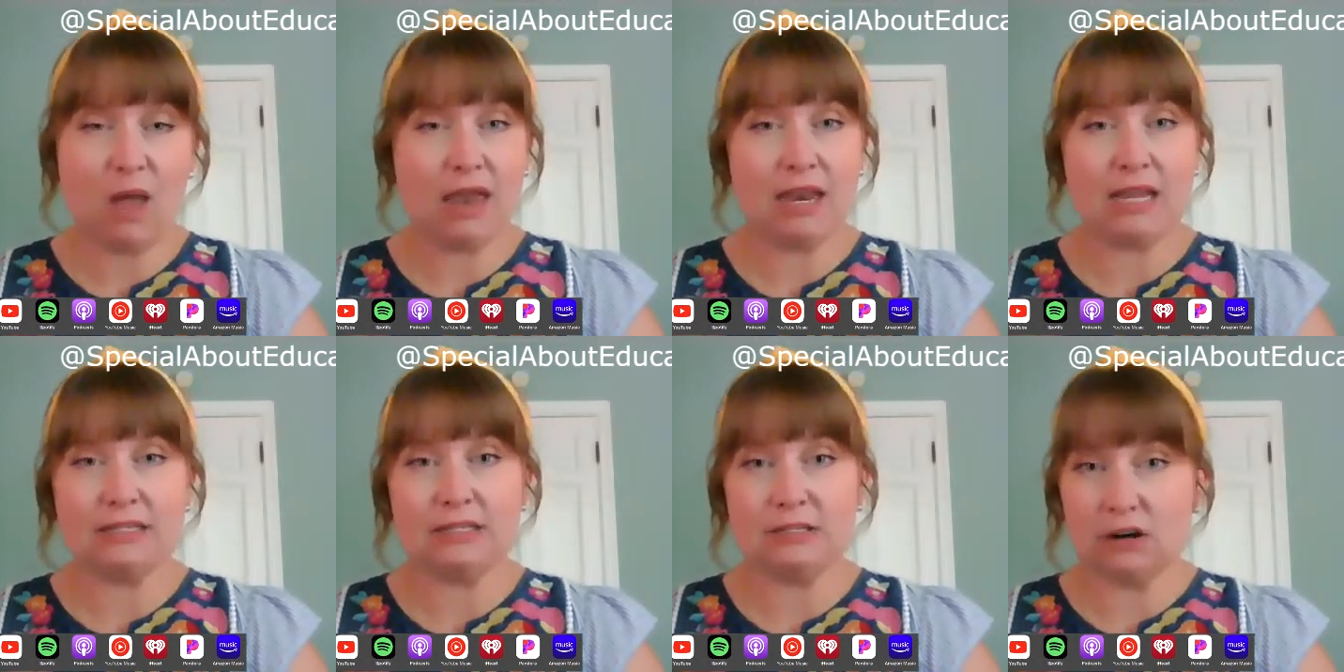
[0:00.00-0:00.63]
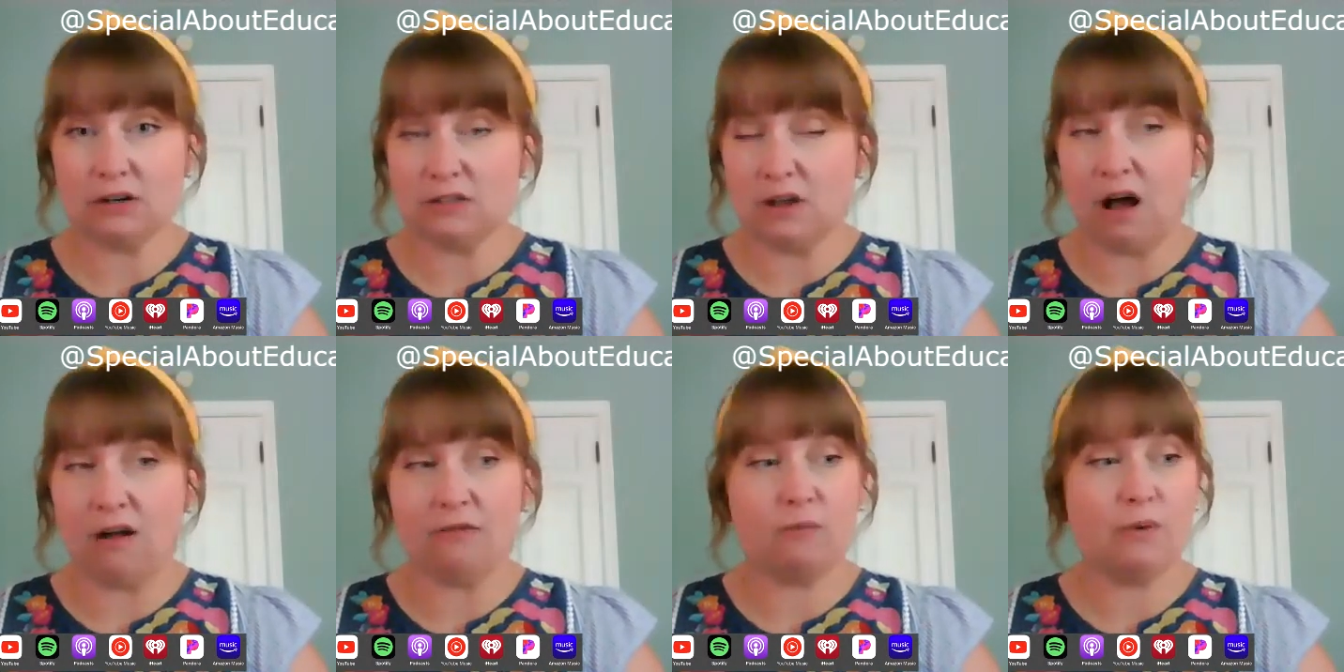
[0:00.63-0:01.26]
And it starts
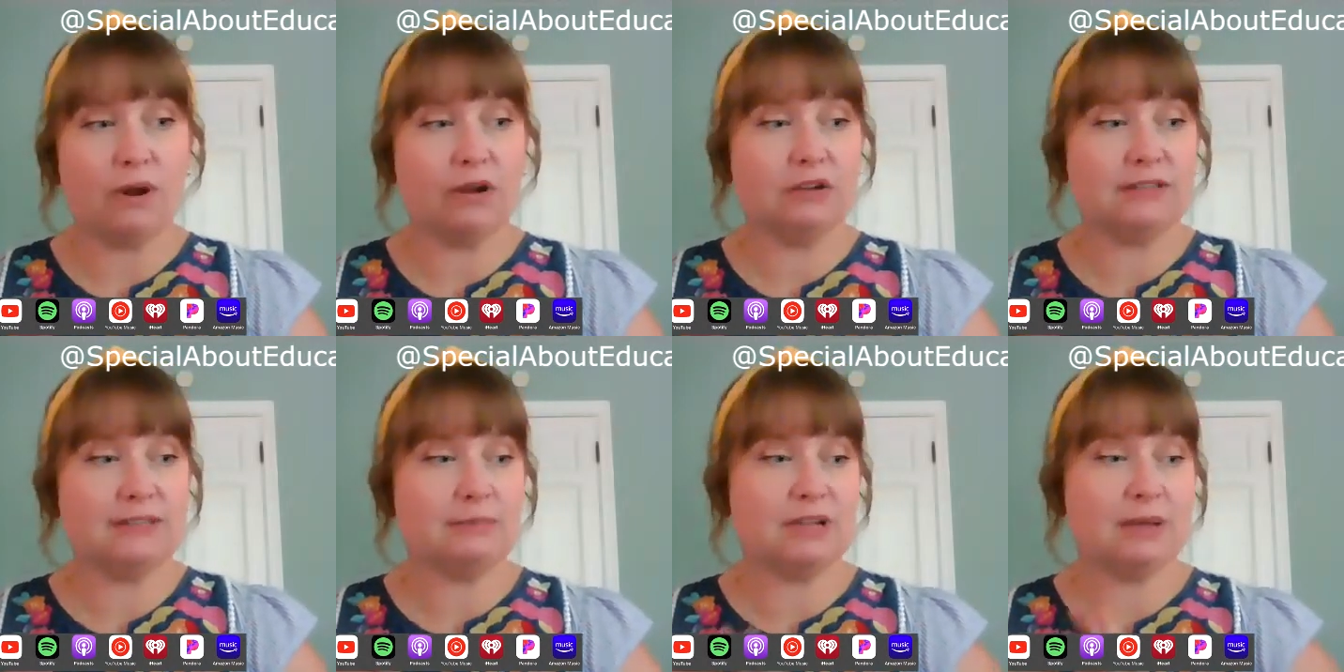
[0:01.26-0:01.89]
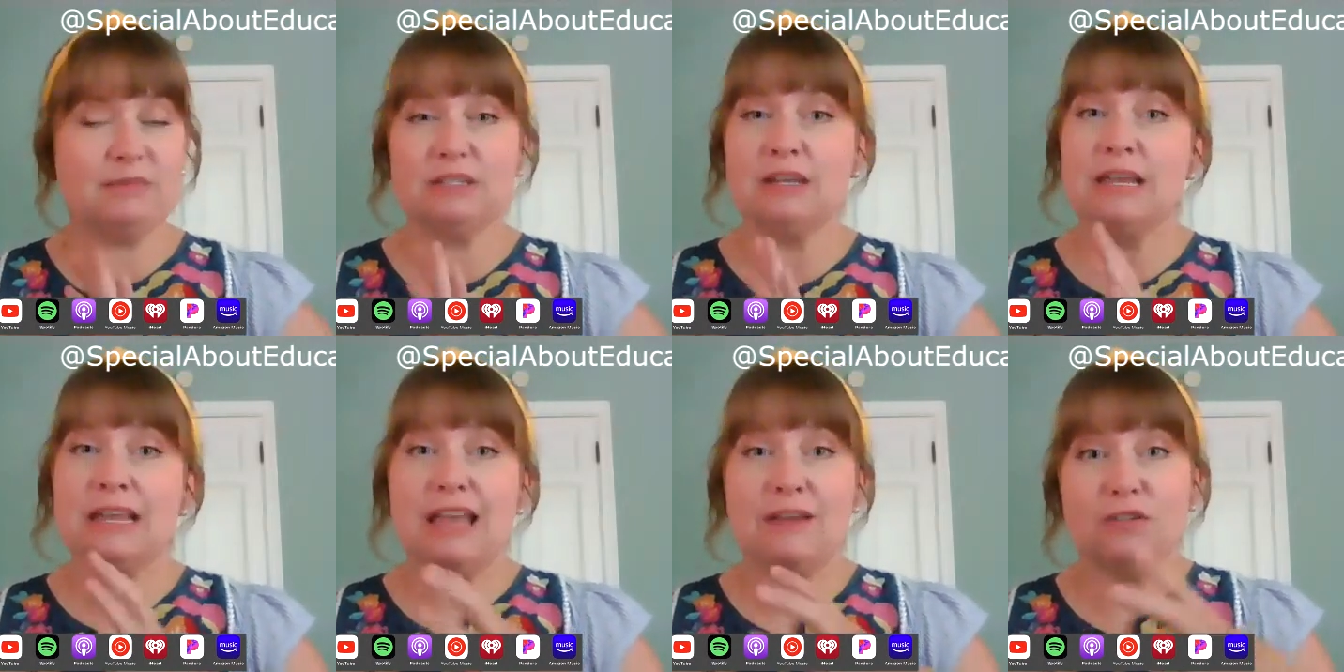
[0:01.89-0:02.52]
off where it's sometimes,
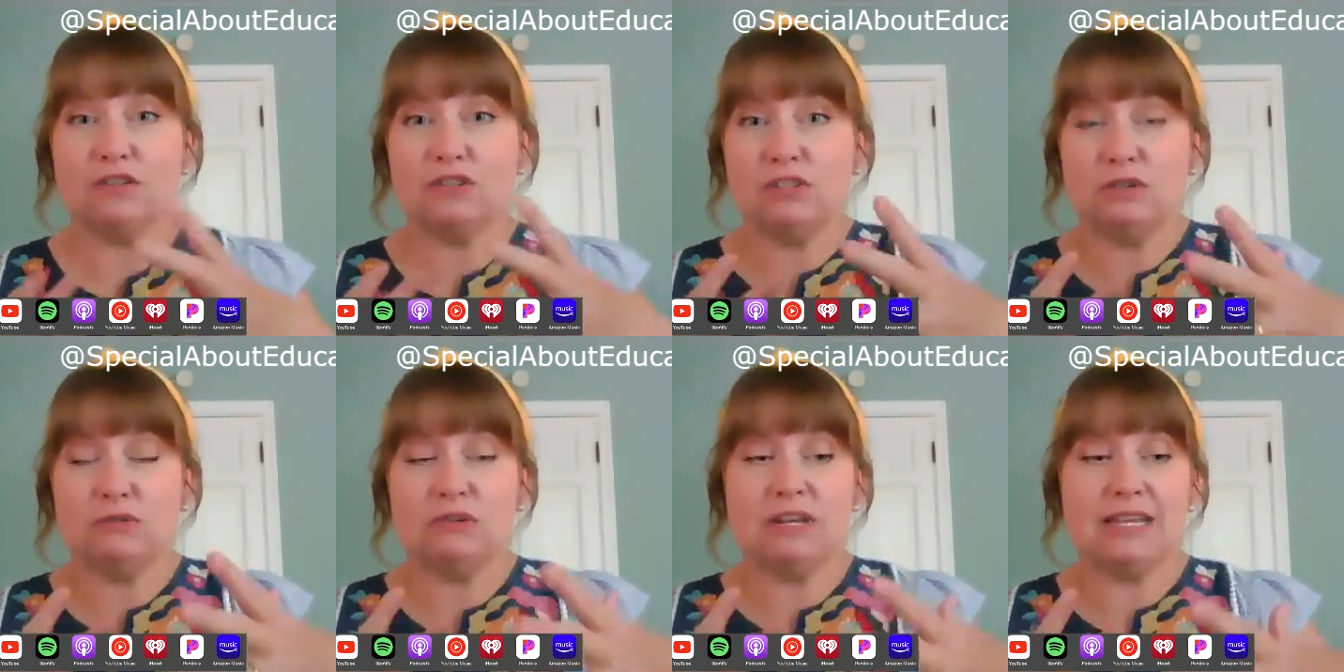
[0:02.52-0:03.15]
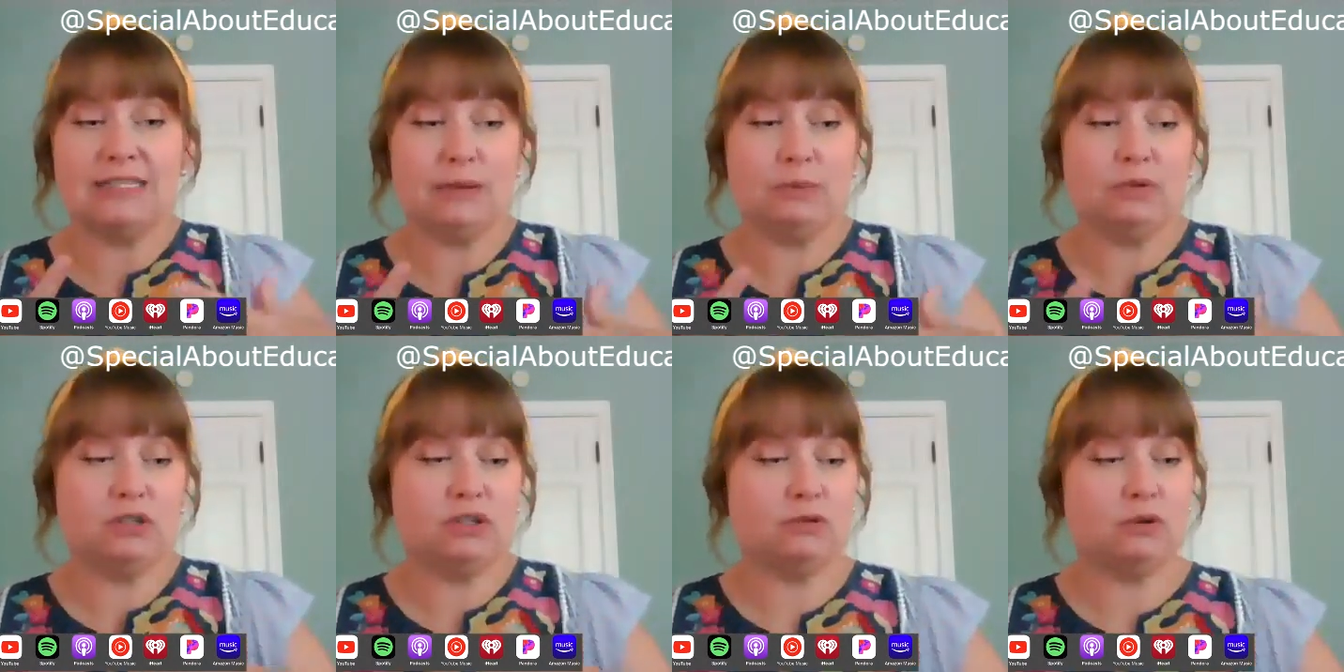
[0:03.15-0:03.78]
if your student is able
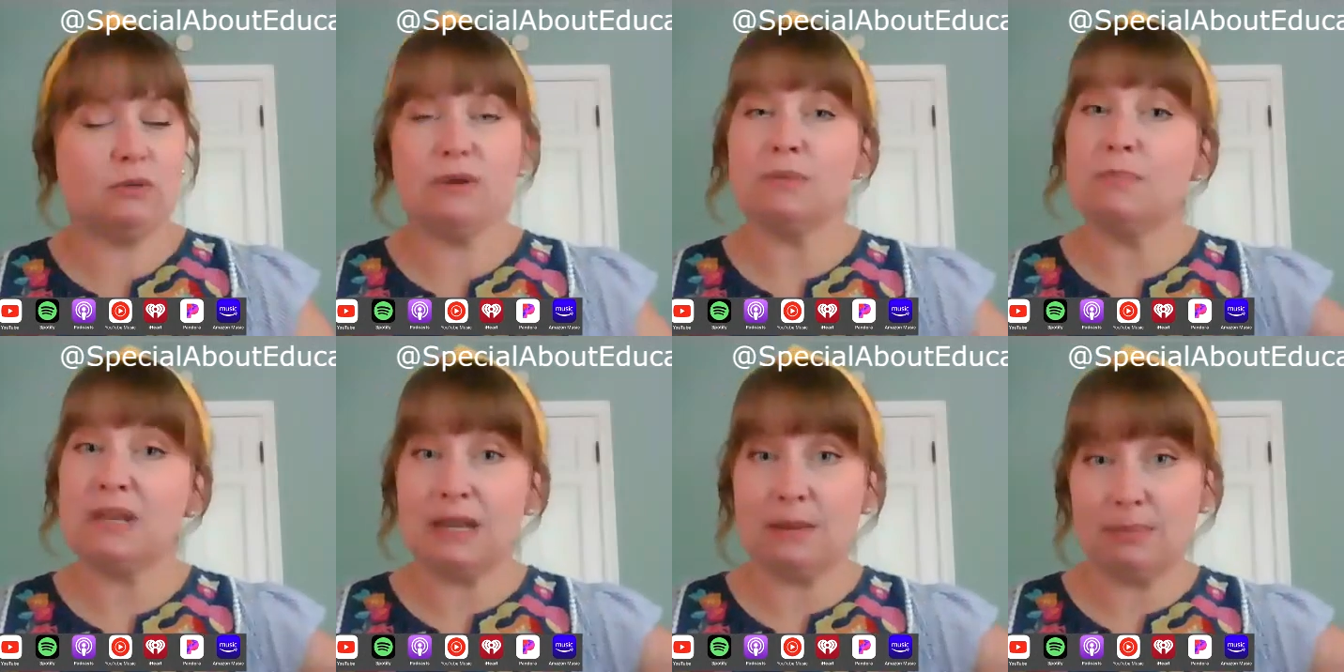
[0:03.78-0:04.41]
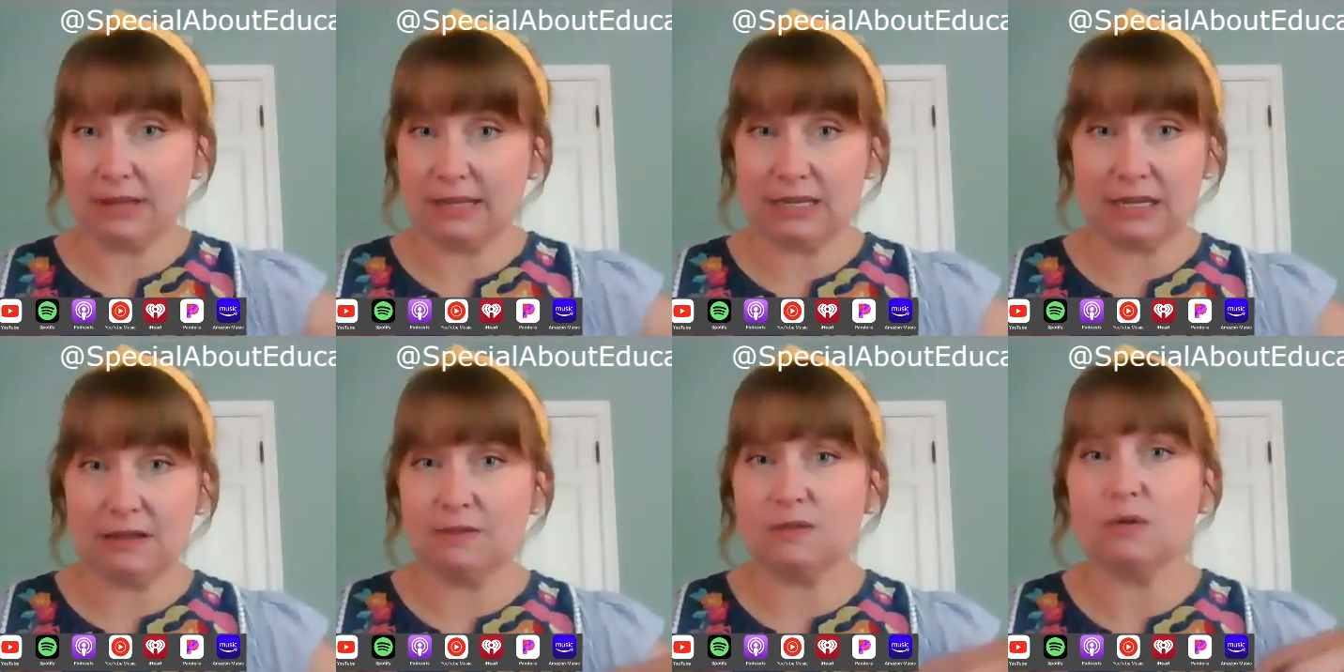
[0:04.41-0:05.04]
to do it with
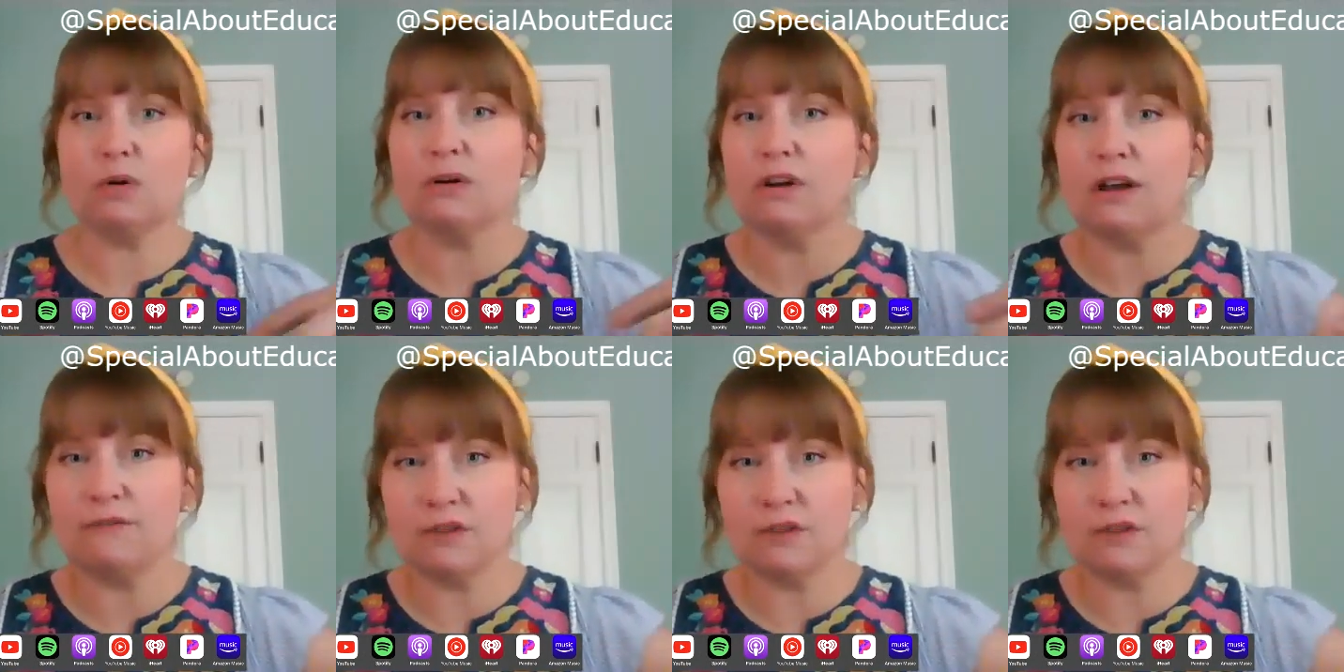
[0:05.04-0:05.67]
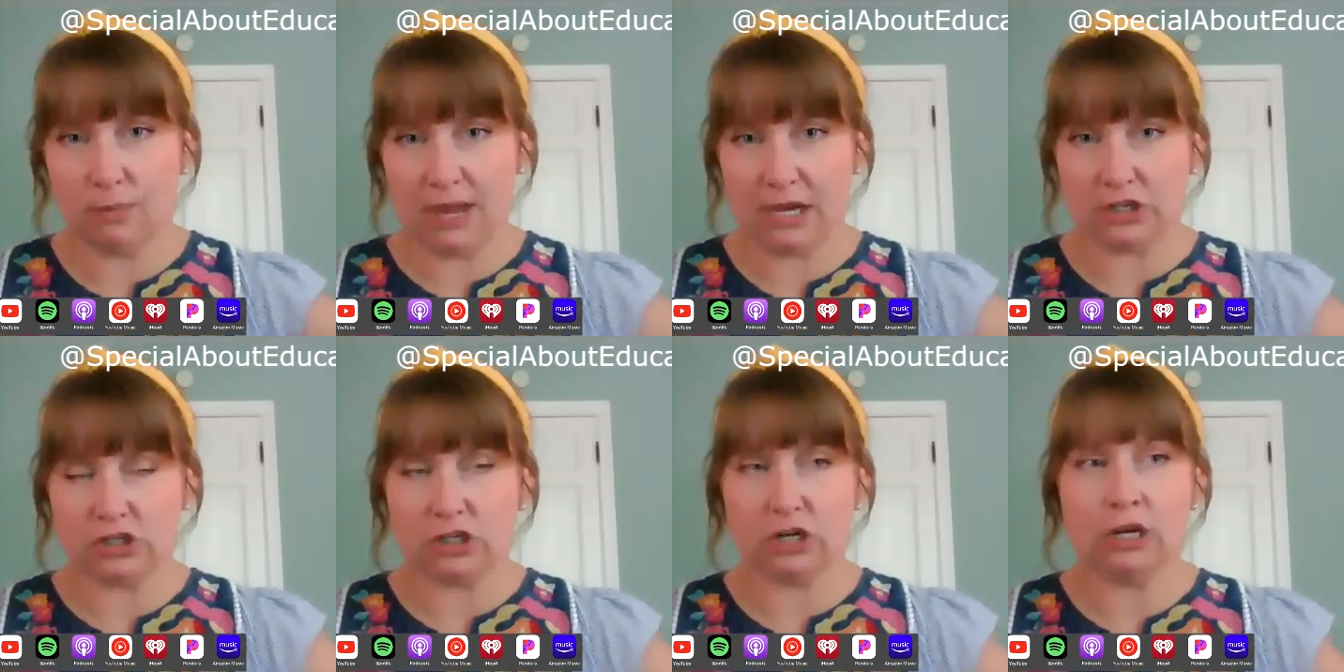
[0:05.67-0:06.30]
manipulatives or a visual
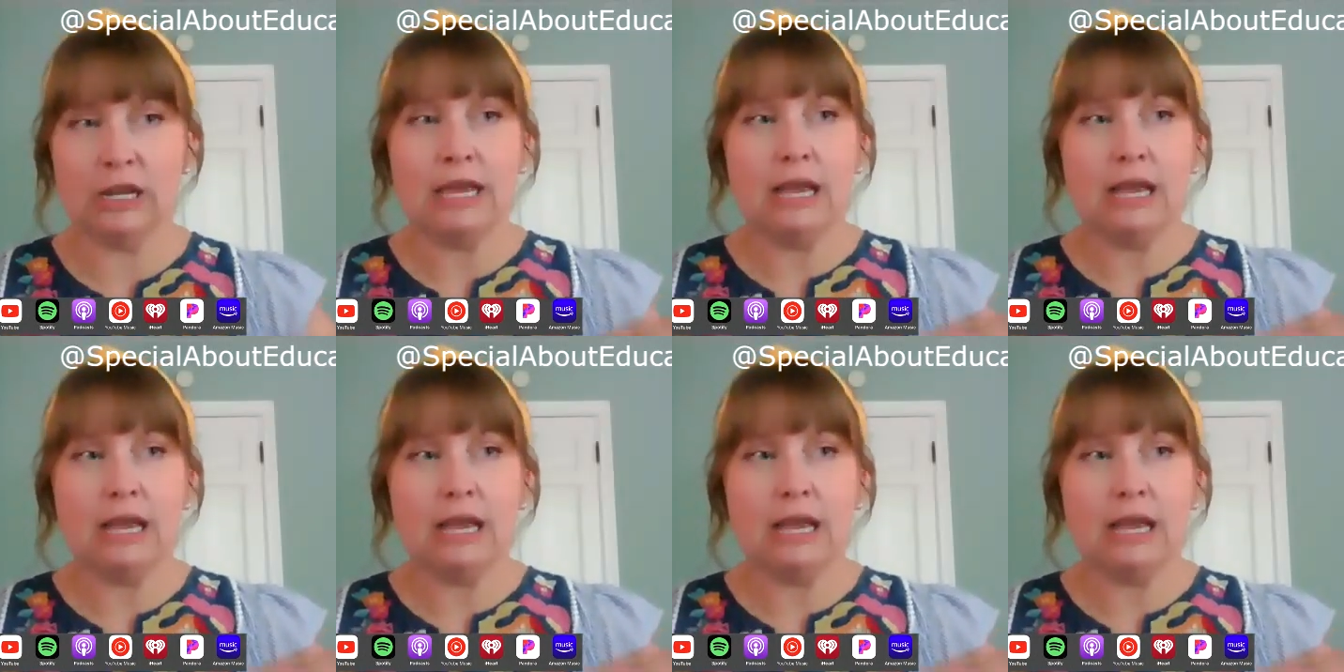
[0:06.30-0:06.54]
picture,